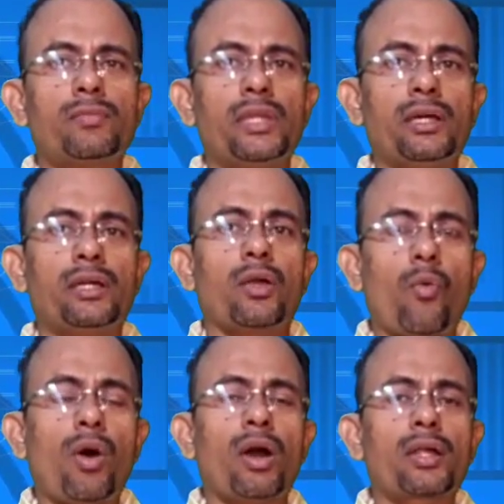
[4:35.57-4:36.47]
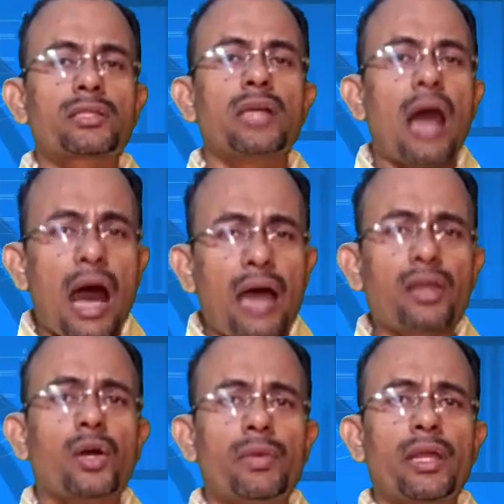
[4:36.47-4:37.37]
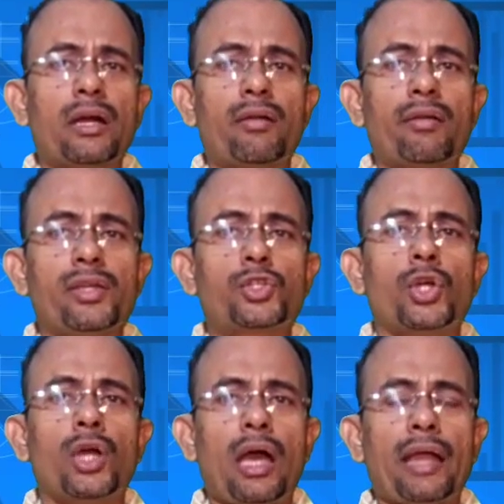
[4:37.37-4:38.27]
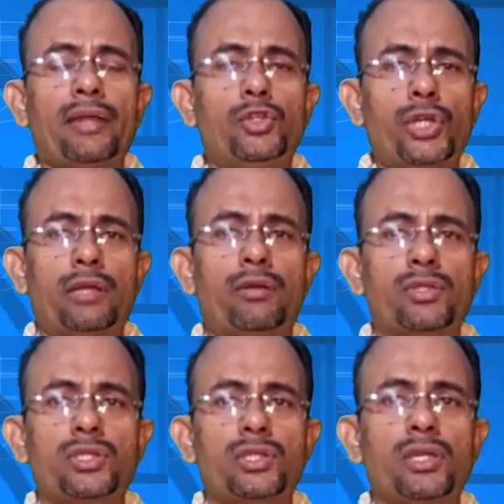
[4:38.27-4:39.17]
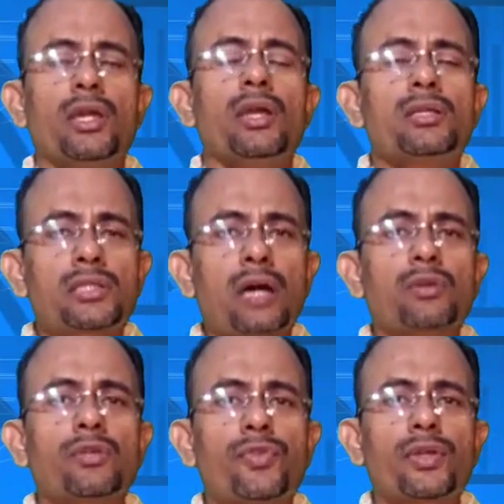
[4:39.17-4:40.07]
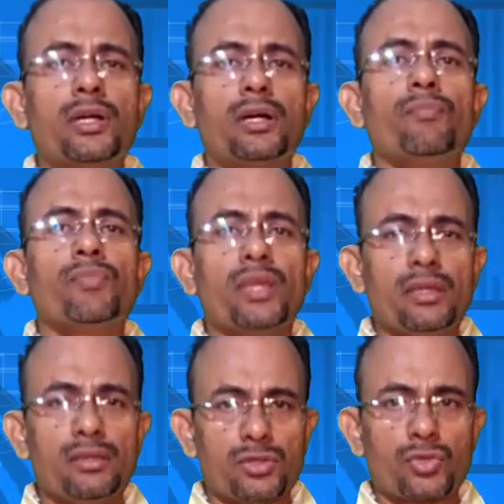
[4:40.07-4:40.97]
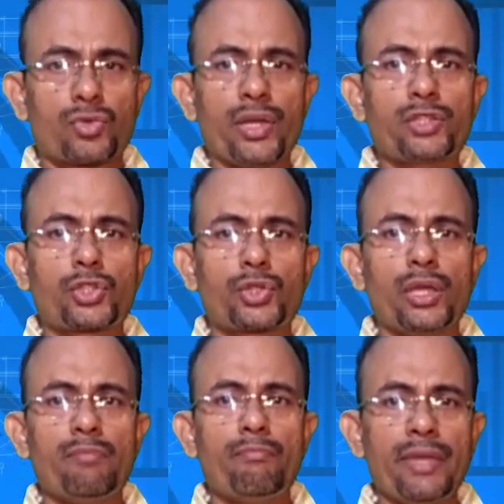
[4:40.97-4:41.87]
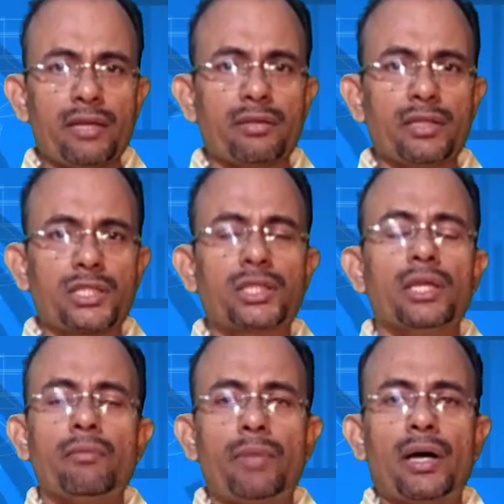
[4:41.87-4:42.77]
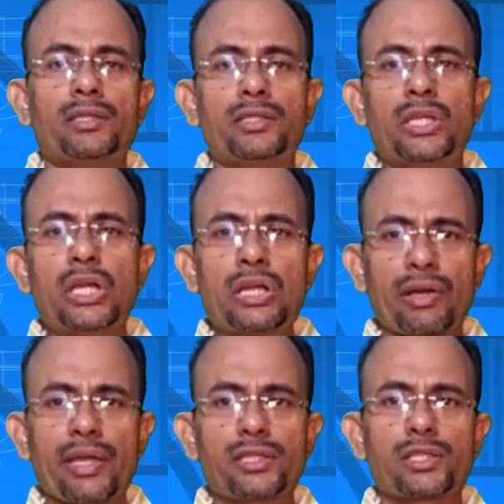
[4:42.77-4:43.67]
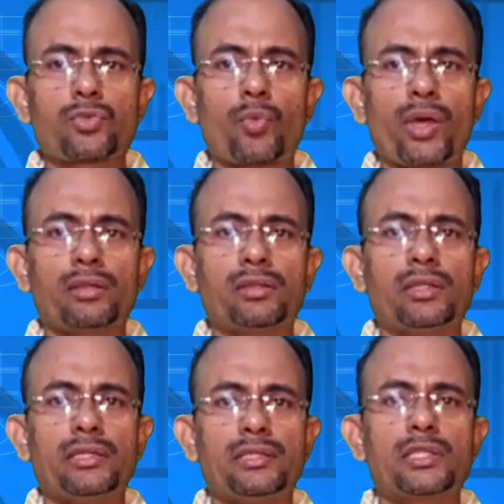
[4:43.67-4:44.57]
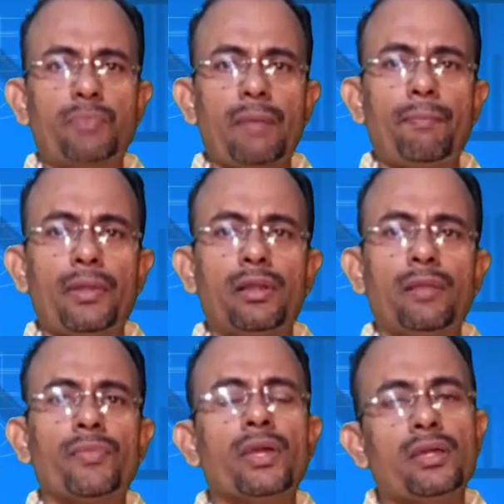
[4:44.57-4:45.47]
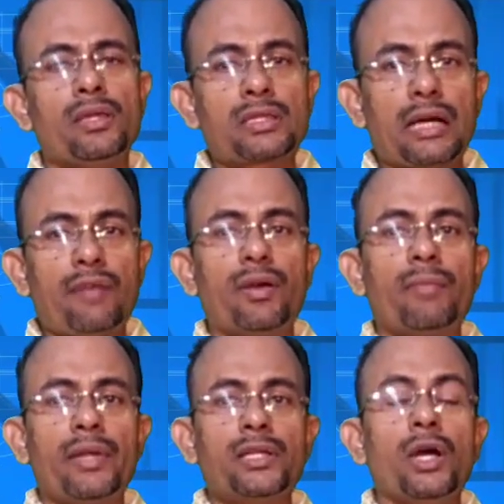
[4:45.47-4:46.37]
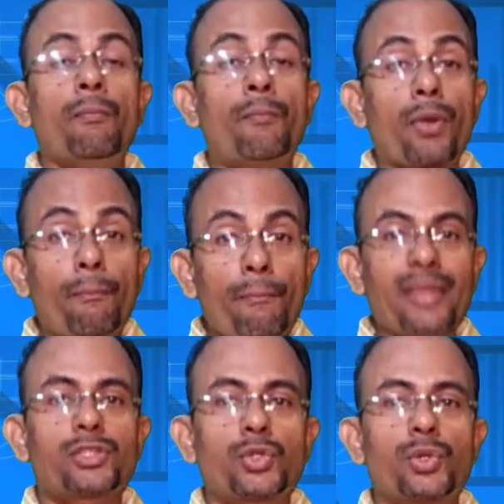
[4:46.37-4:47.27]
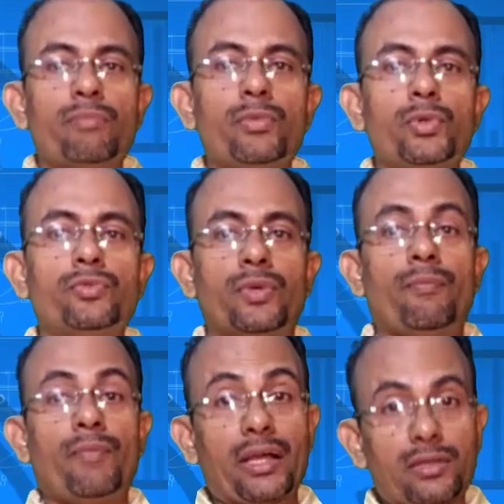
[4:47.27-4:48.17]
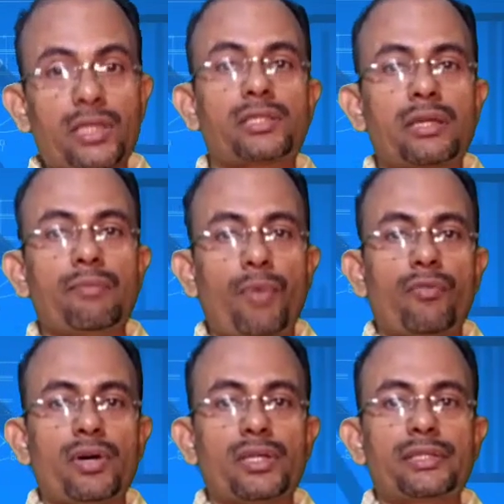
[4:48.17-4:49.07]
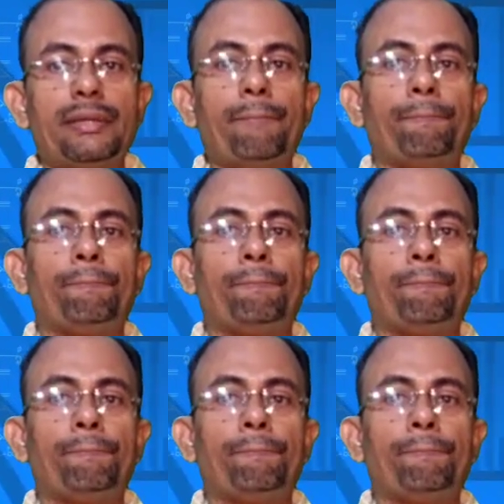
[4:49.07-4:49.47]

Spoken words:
their works uncommon courage and generosity. South Africa is rich in minerals, but its greatest wealth is its people. His government promised to remove existing poverty,